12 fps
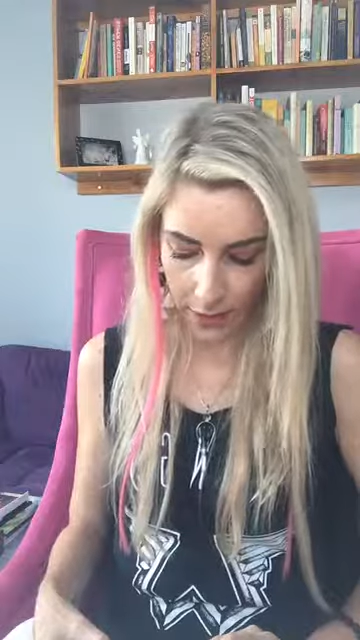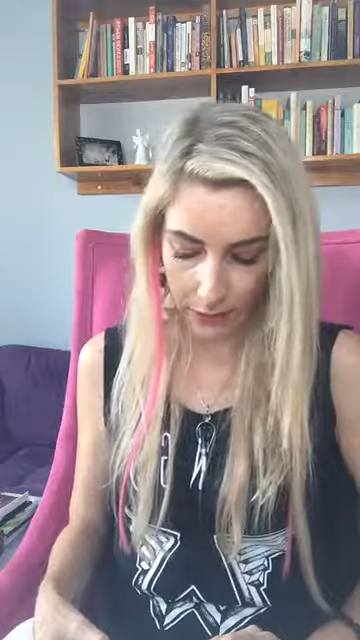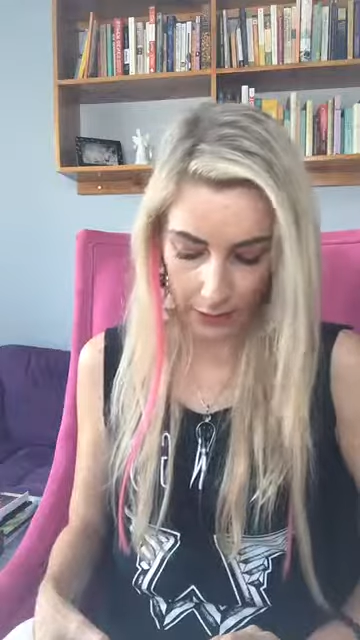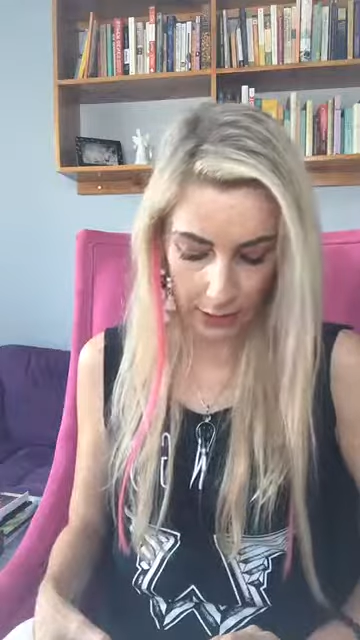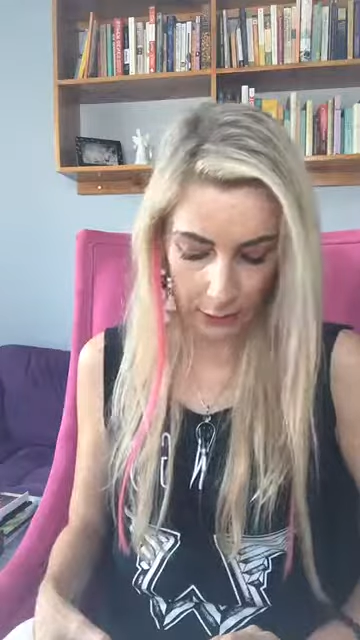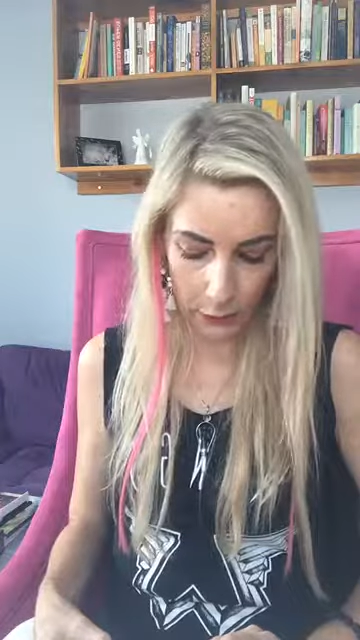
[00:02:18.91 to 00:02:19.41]
and
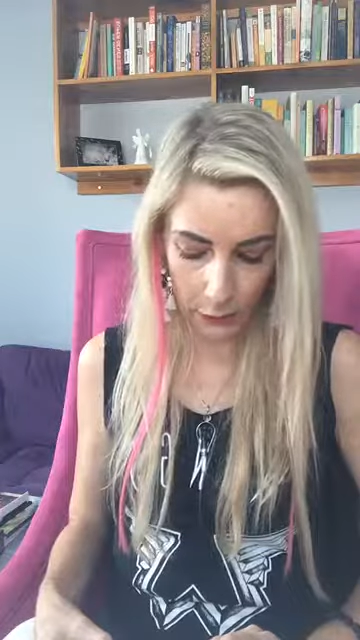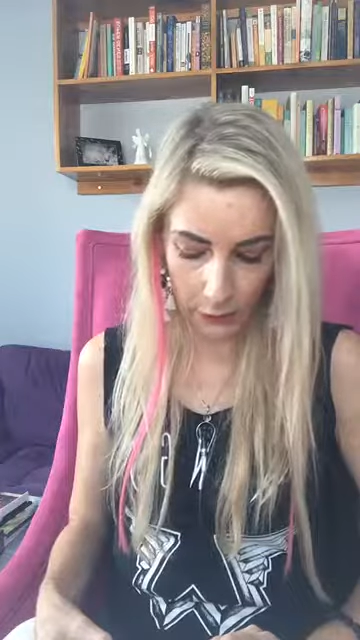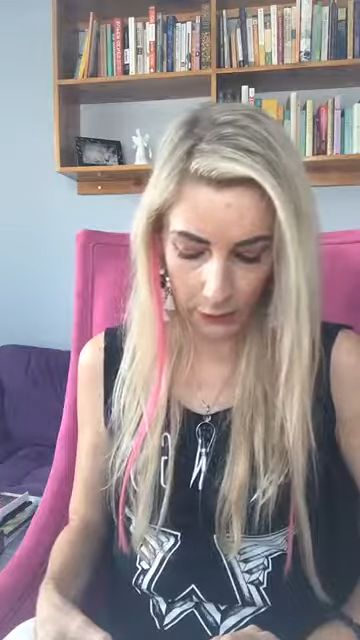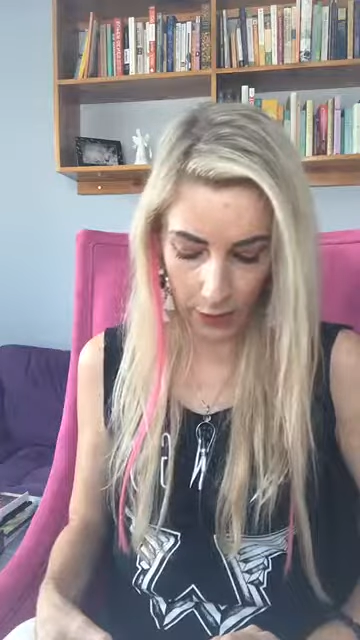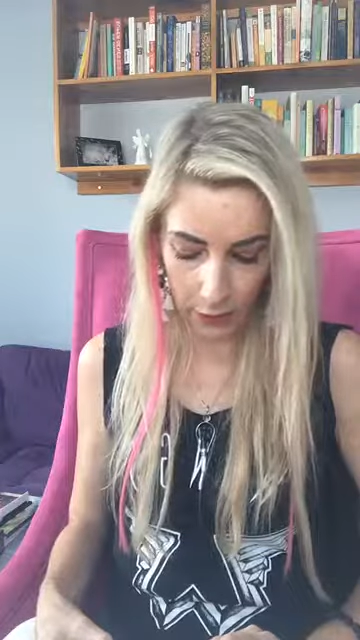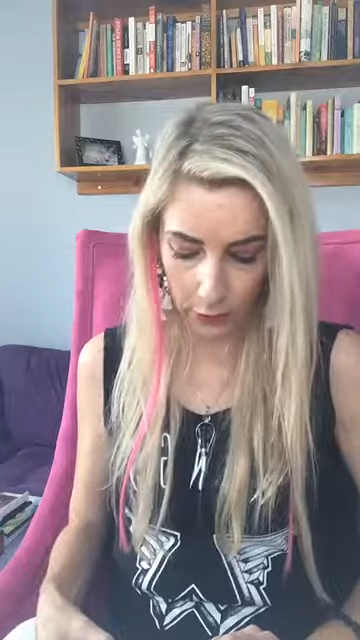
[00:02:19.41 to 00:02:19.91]
leave you
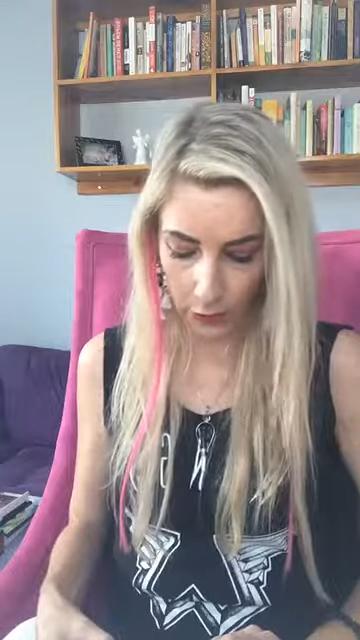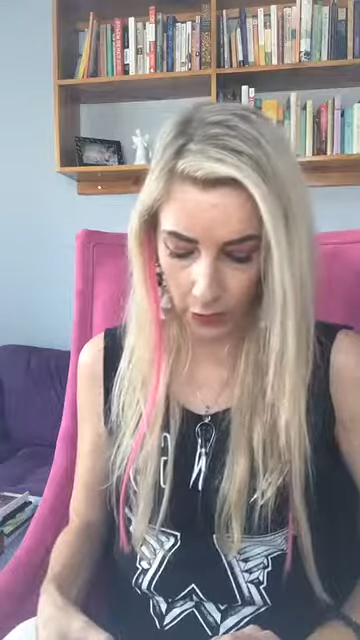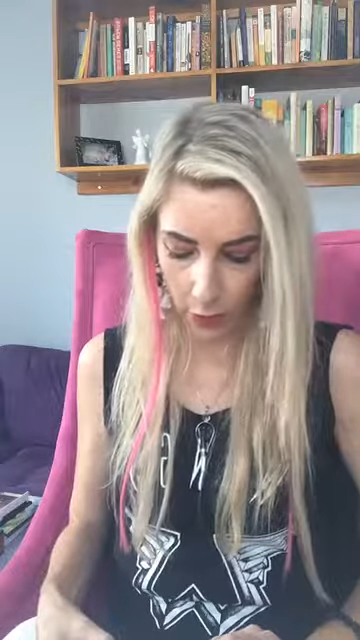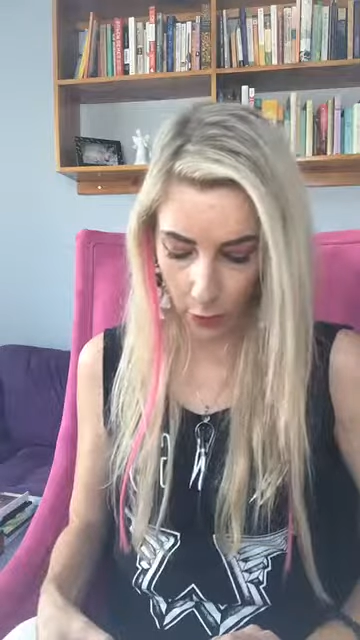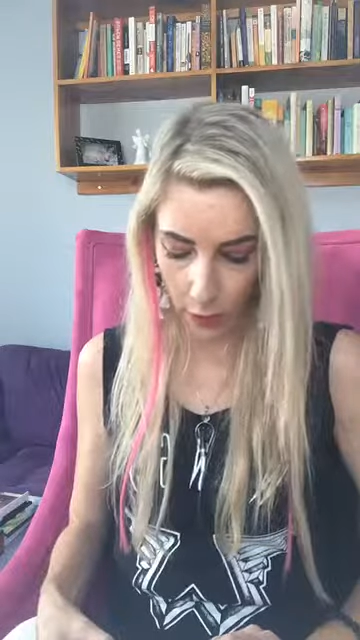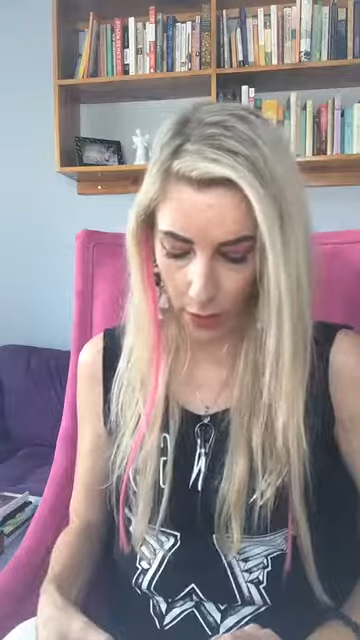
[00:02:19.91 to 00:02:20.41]
fair to
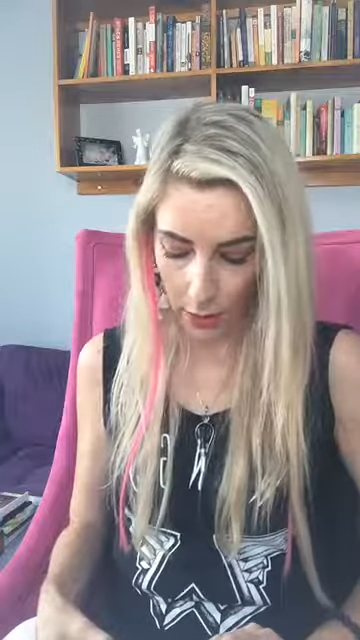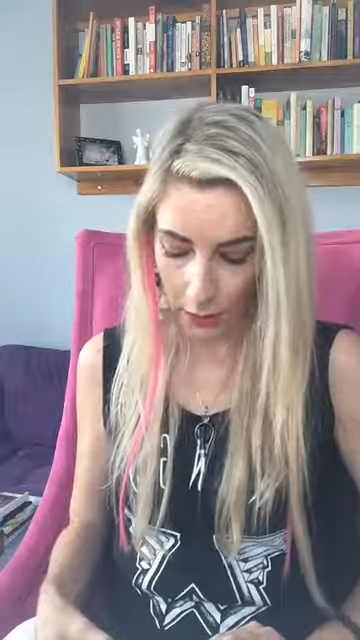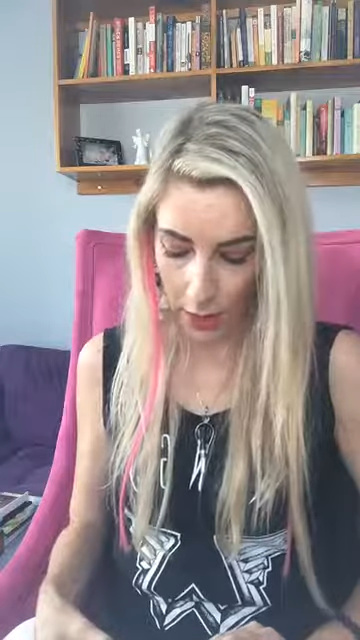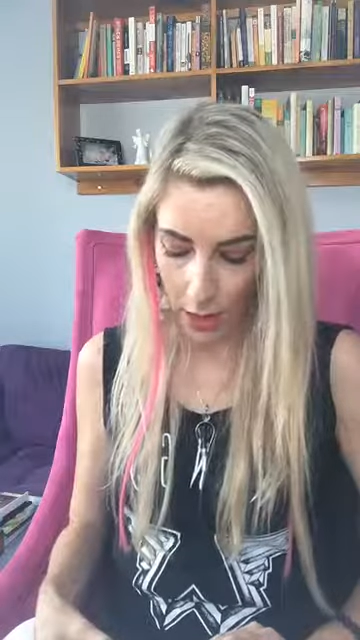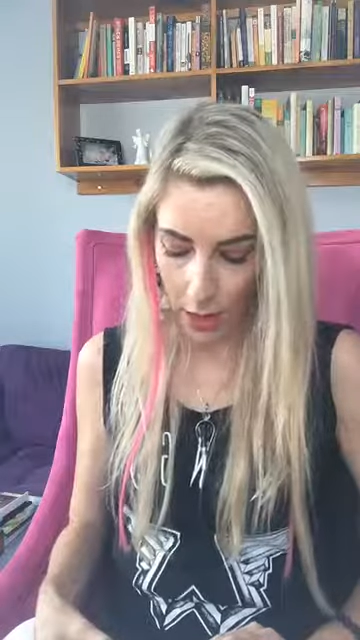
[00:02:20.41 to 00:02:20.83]
no one.